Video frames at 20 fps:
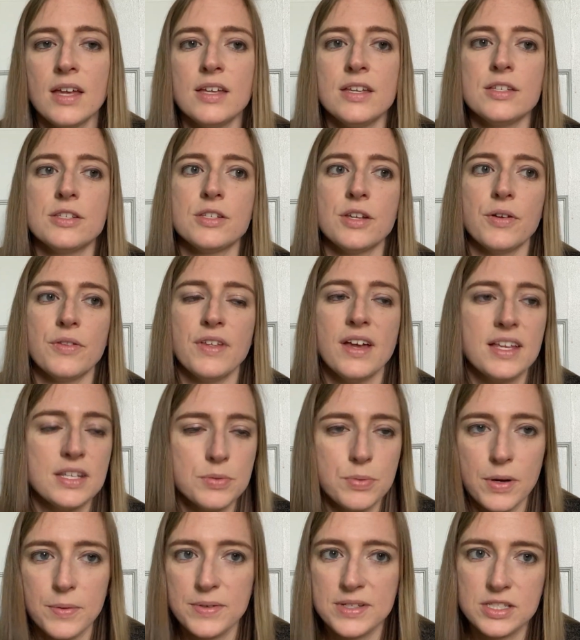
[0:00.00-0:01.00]
So that's
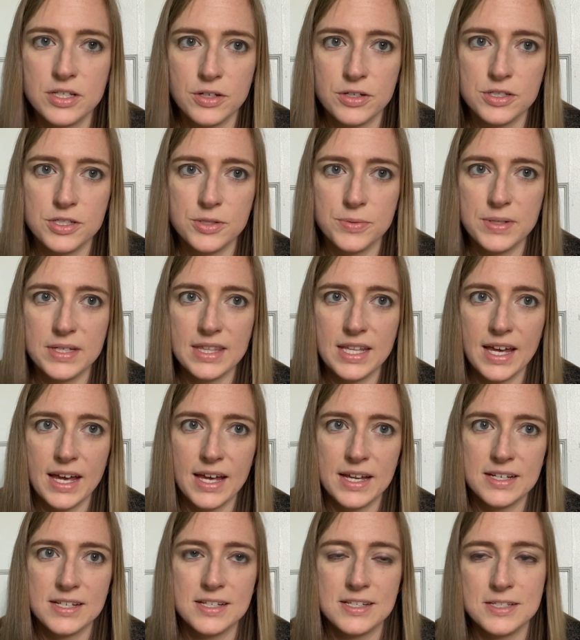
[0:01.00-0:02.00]
why we started doing
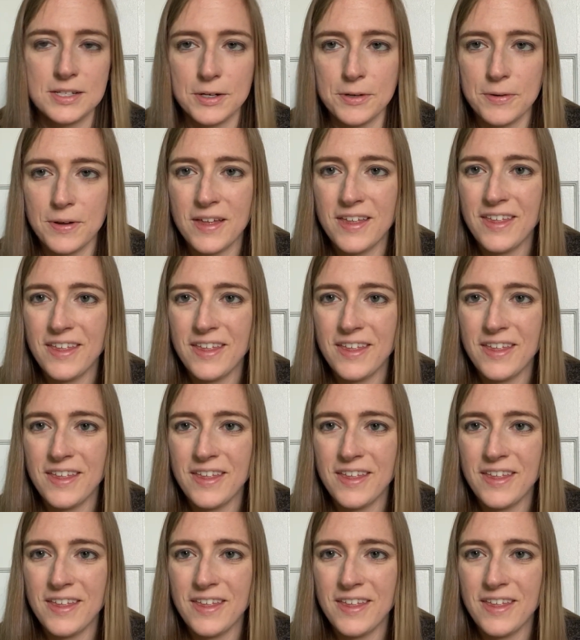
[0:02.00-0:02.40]
that. So